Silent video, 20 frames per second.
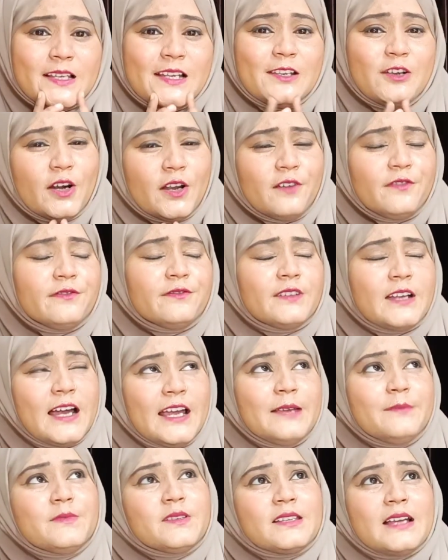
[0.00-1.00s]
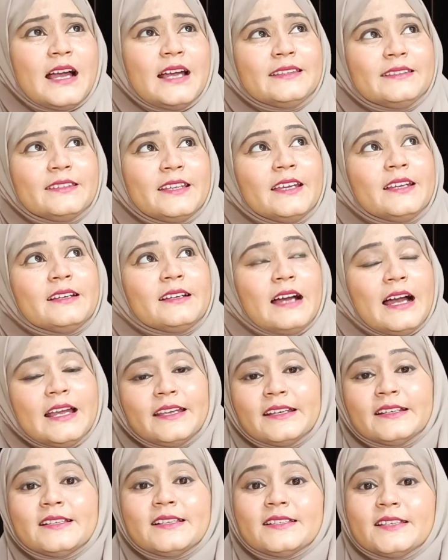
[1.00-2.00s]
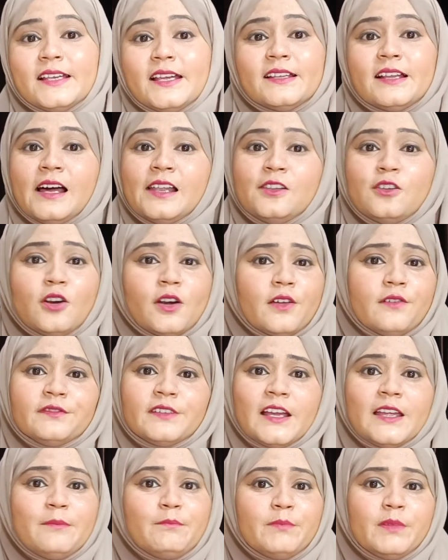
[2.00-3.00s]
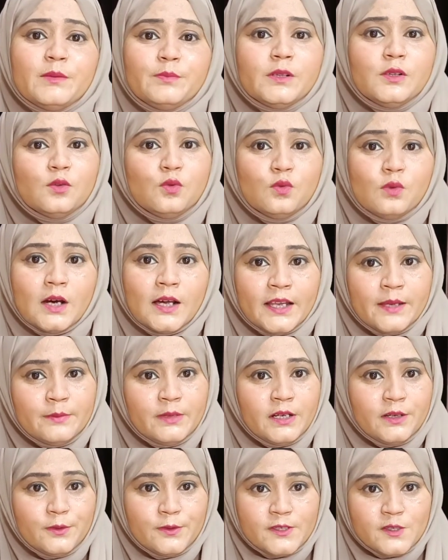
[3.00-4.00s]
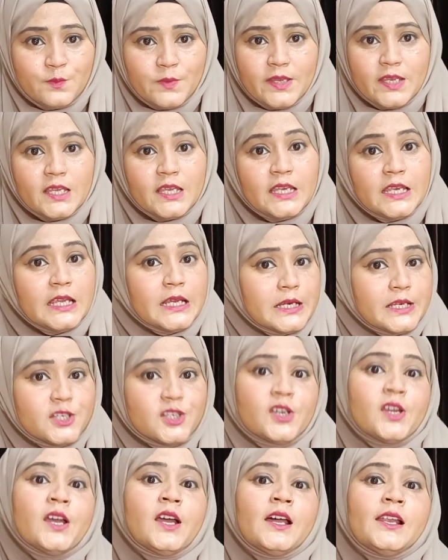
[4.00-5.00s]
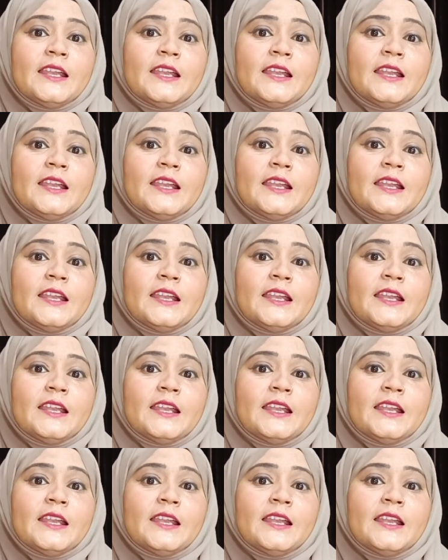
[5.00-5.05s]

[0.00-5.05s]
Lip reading: a lot of times, I think I can say a lot of time people who are able to speak in English,